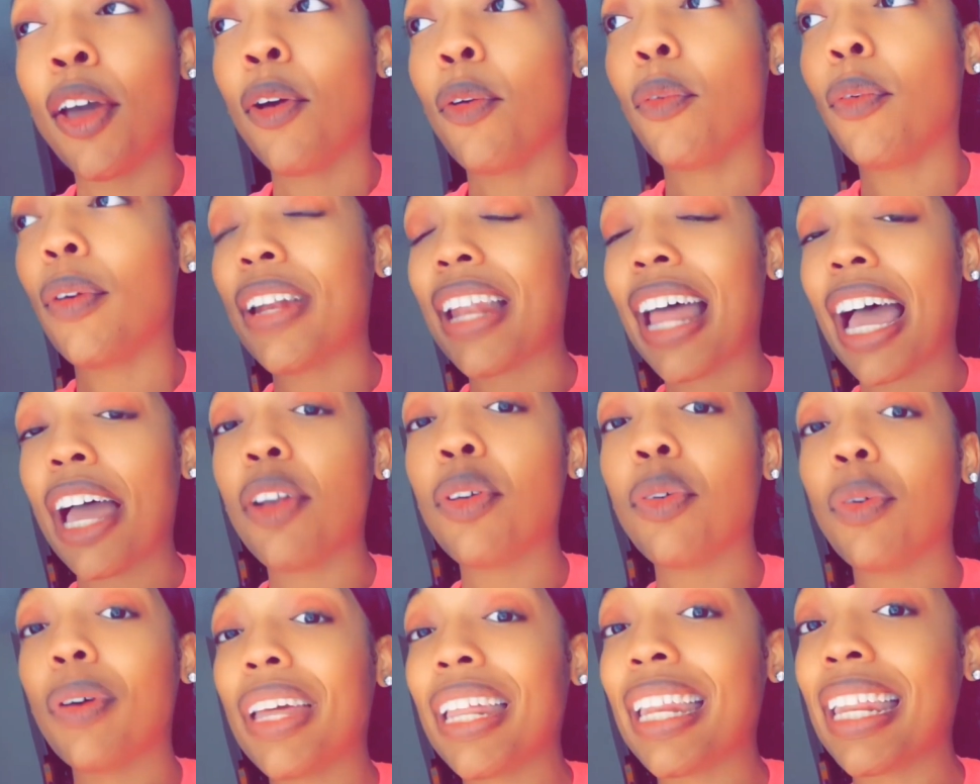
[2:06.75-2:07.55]
We're not
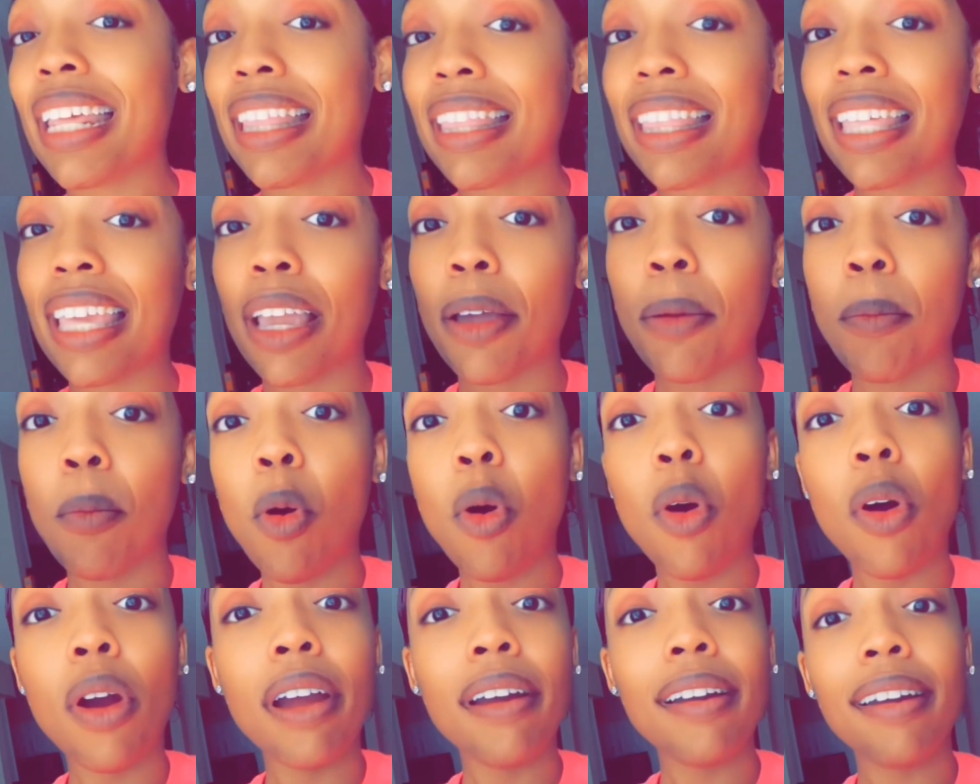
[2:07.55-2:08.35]
doing anything
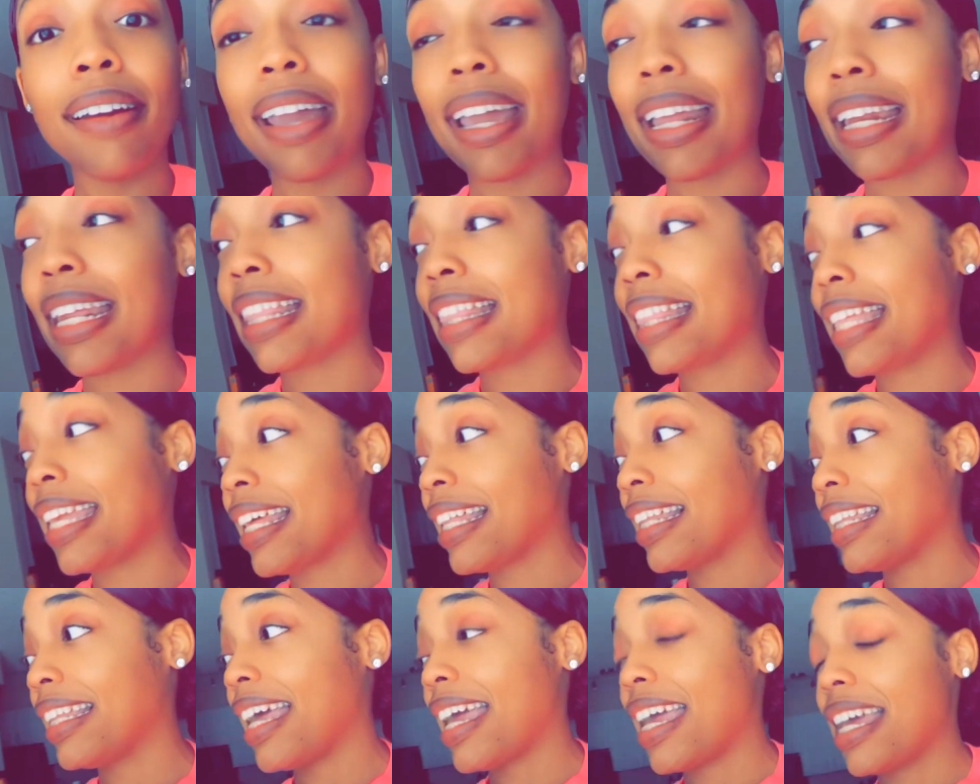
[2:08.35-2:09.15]
more,
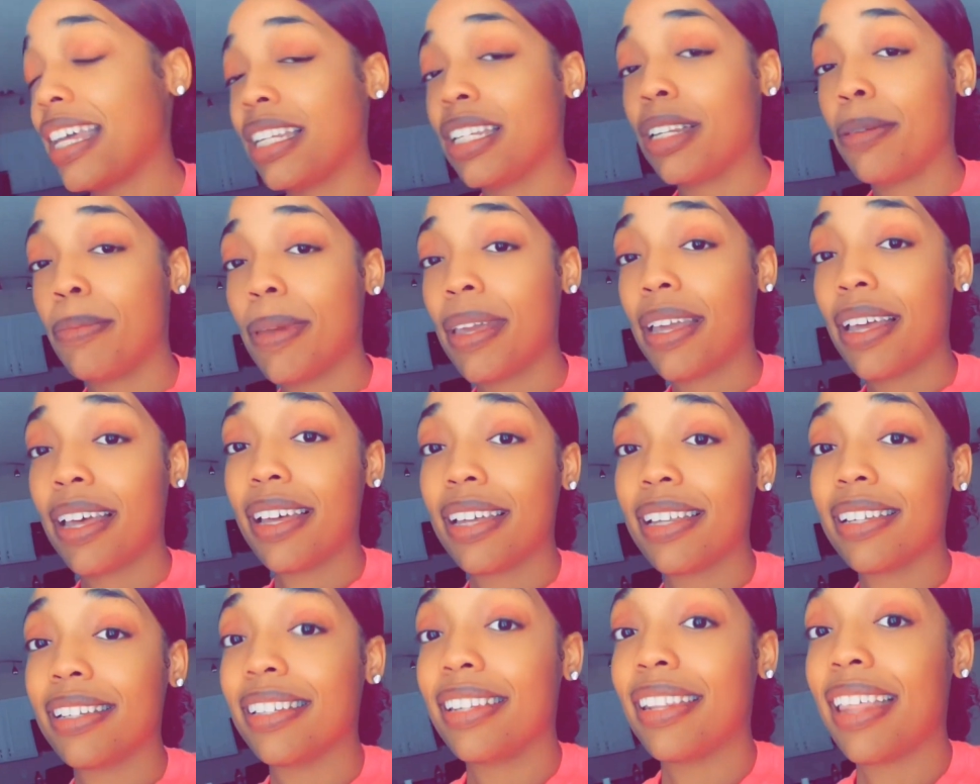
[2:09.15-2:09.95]
anything less,
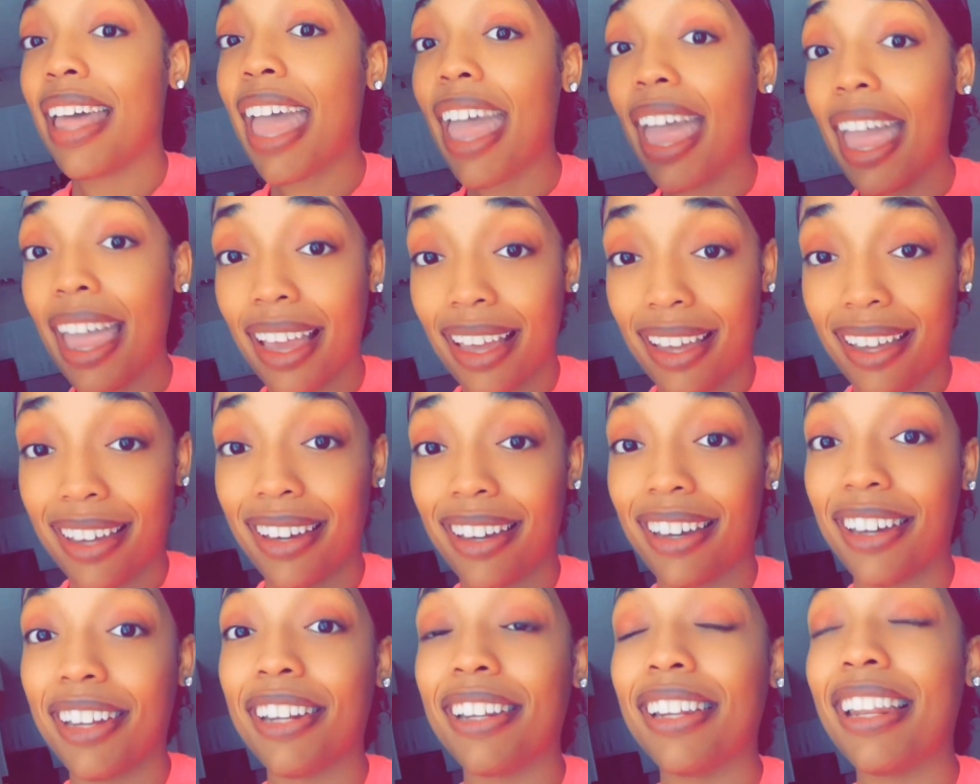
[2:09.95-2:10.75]
because that
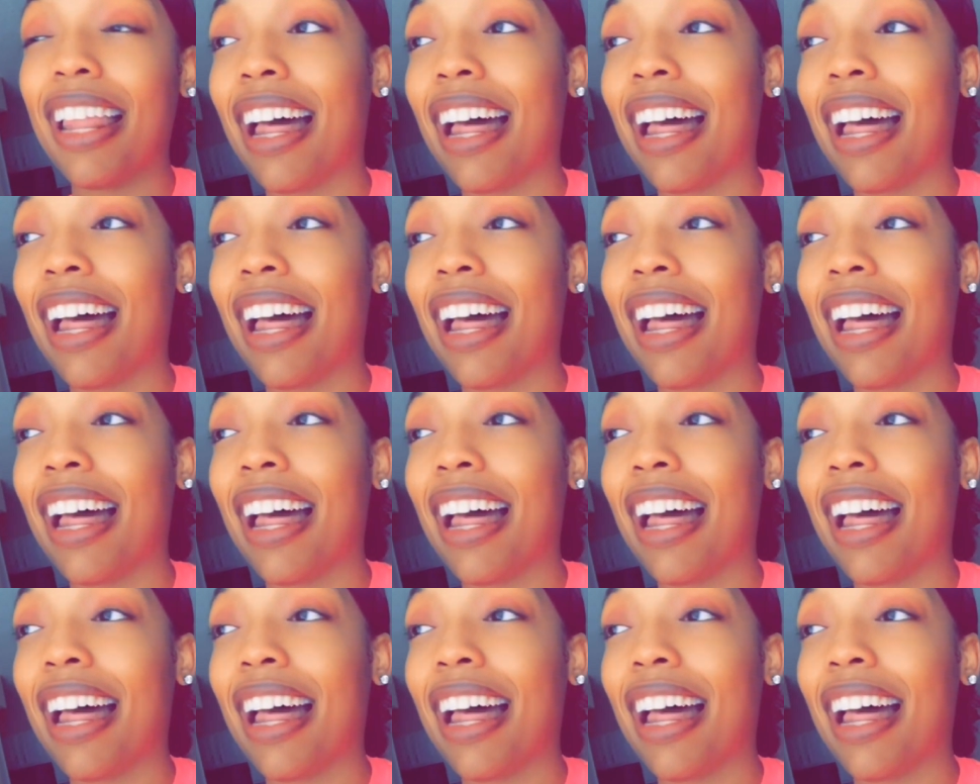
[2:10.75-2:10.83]
could,